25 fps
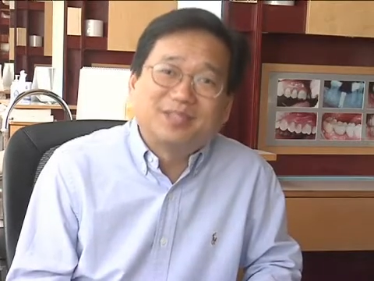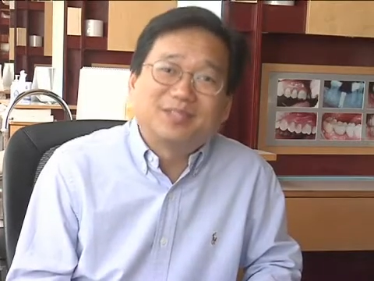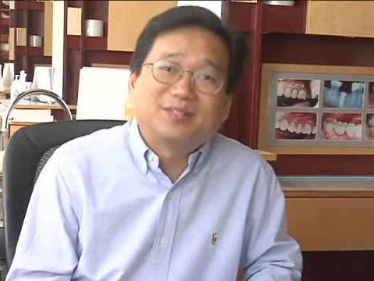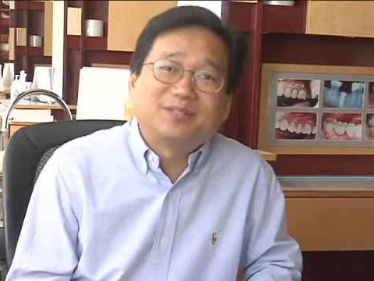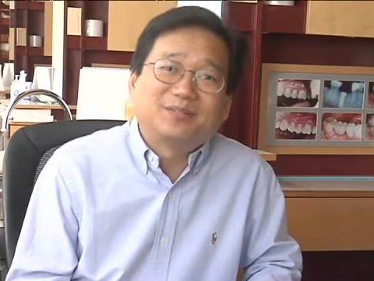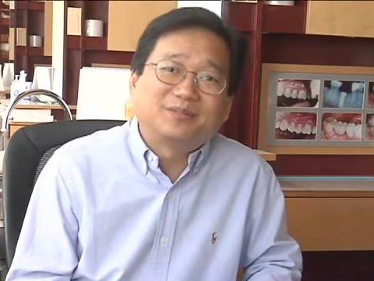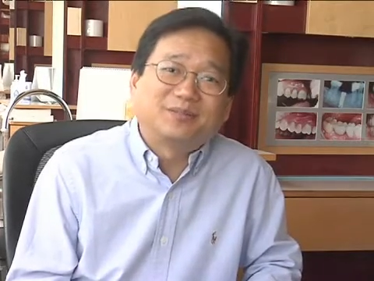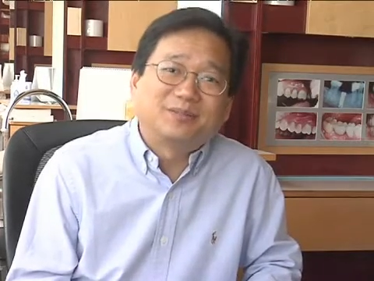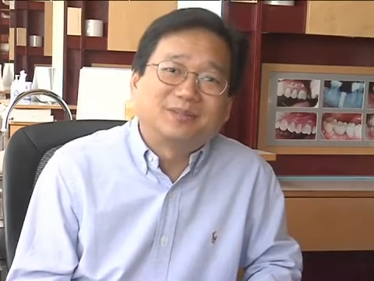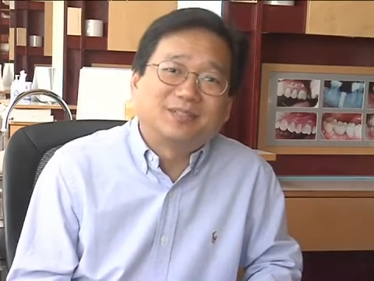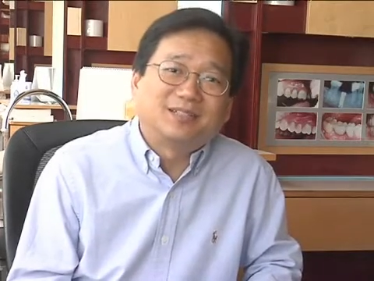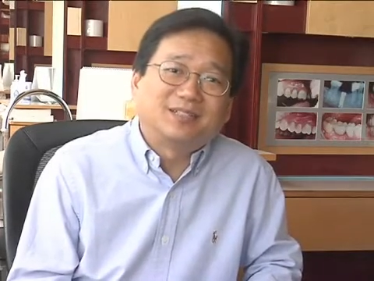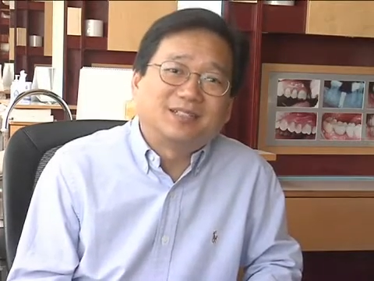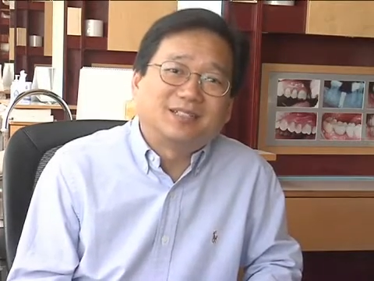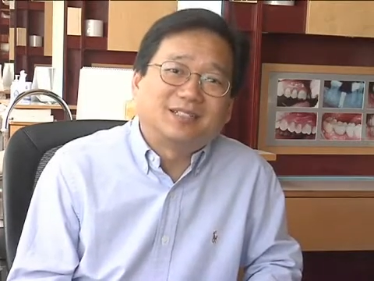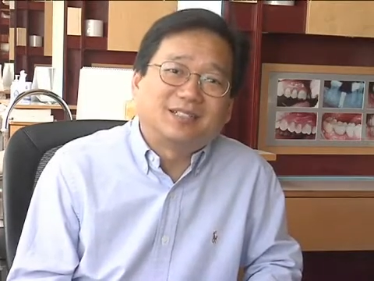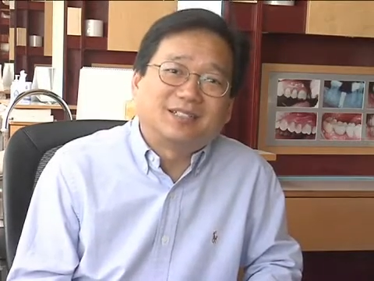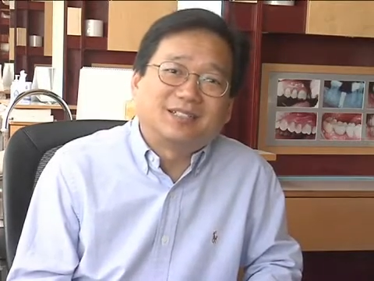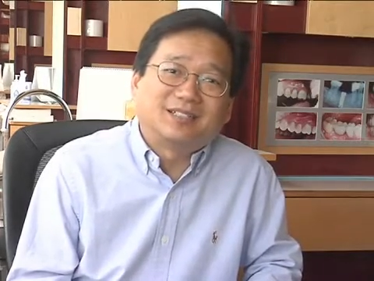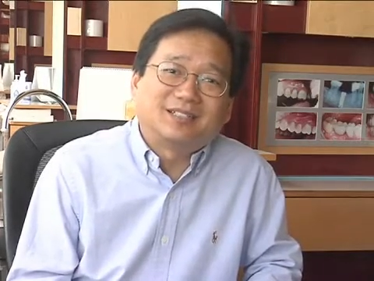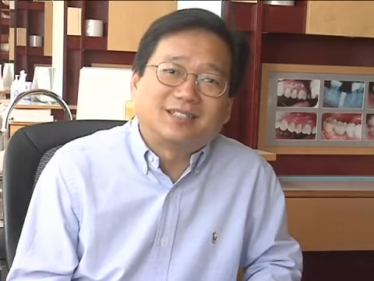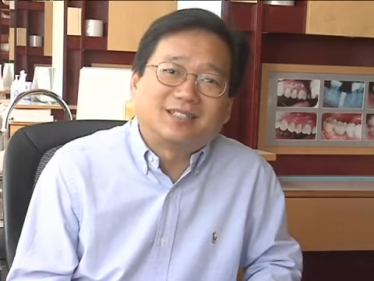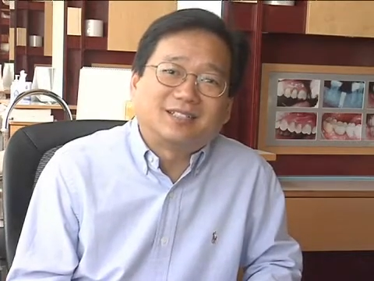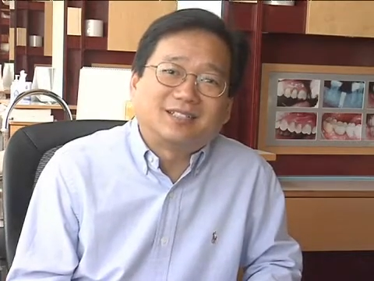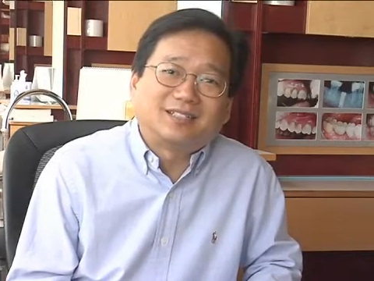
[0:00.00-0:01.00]
difference
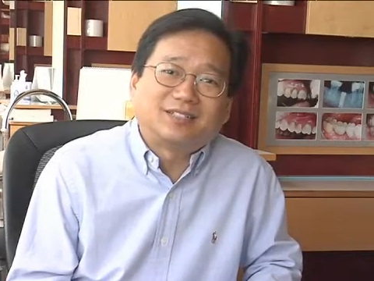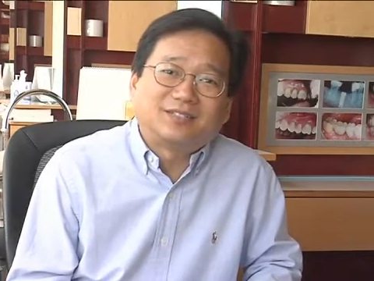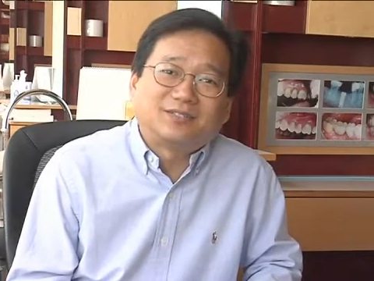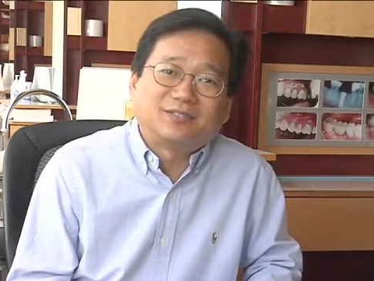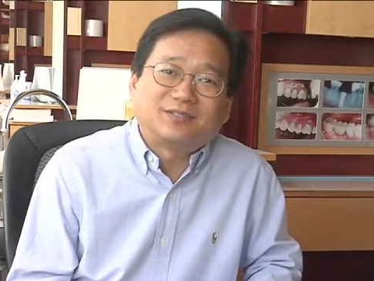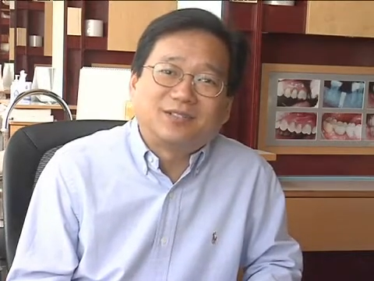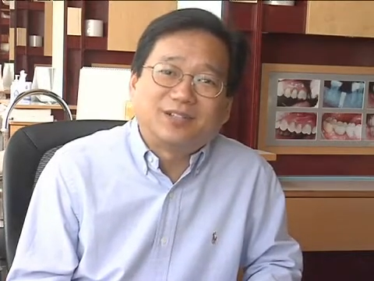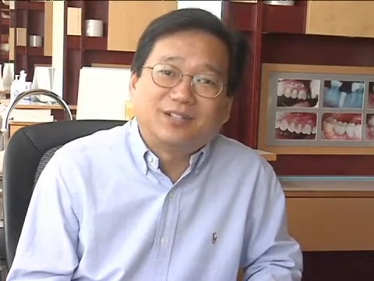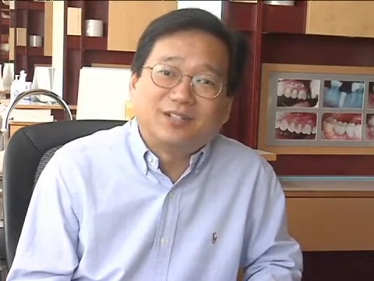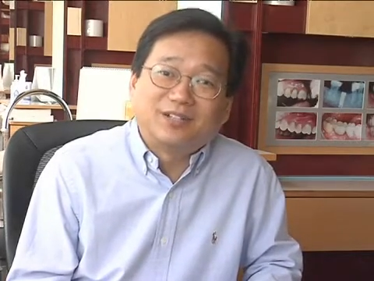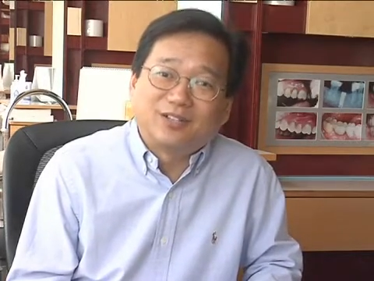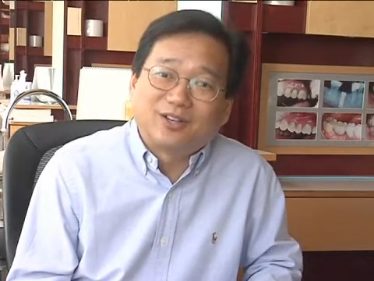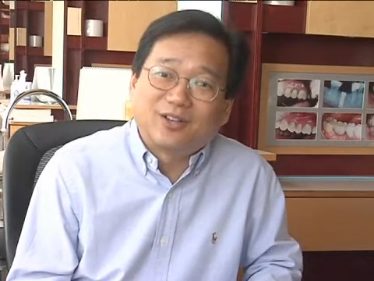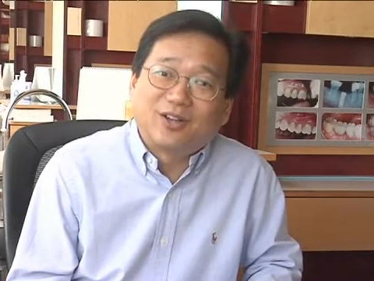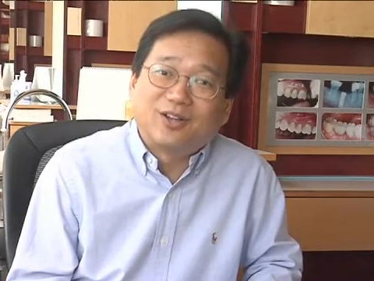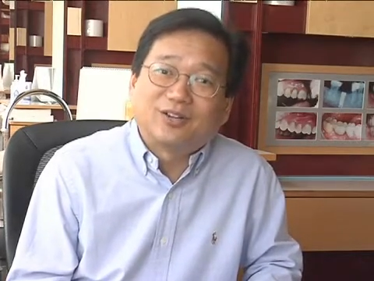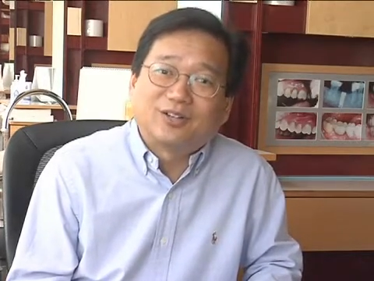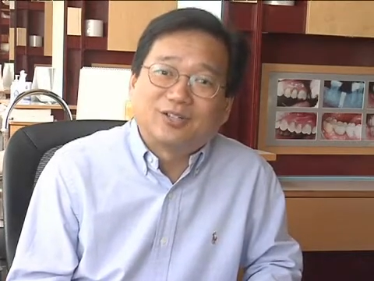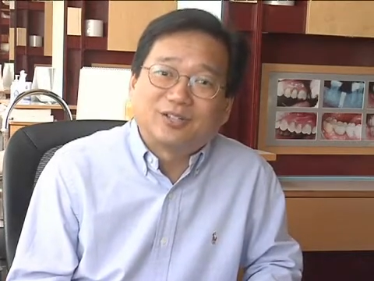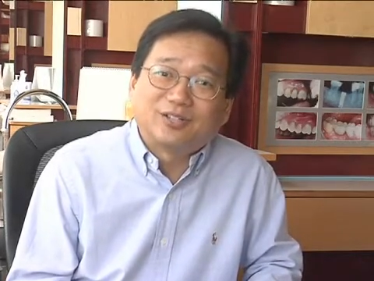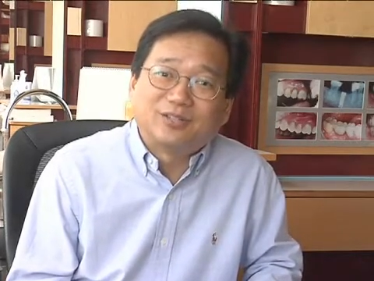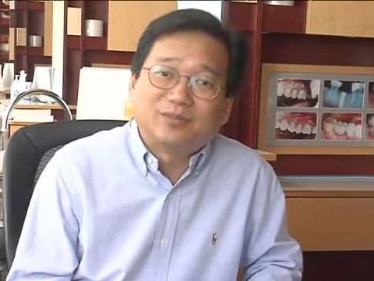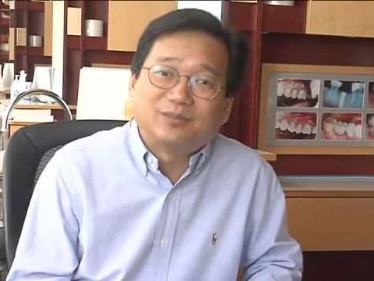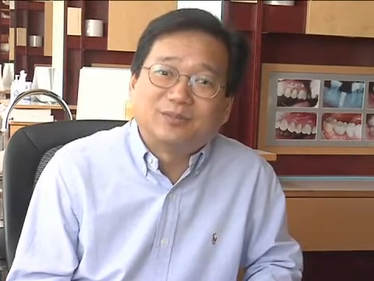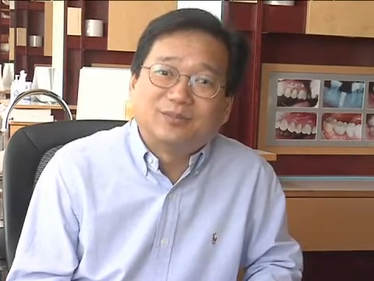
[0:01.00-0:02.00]
uh, in the long
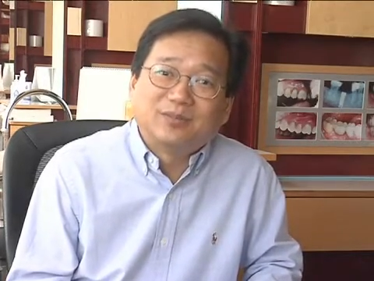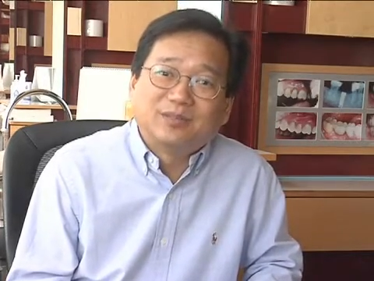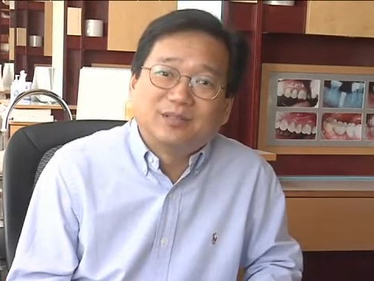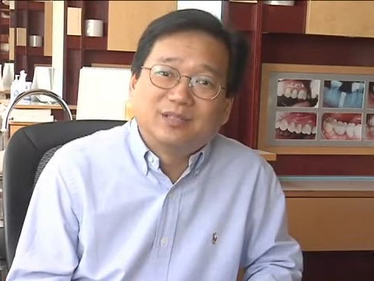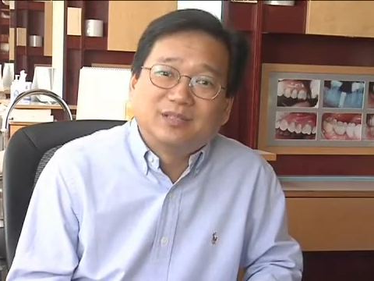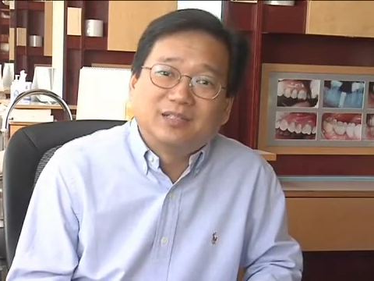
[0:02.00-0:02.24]
term.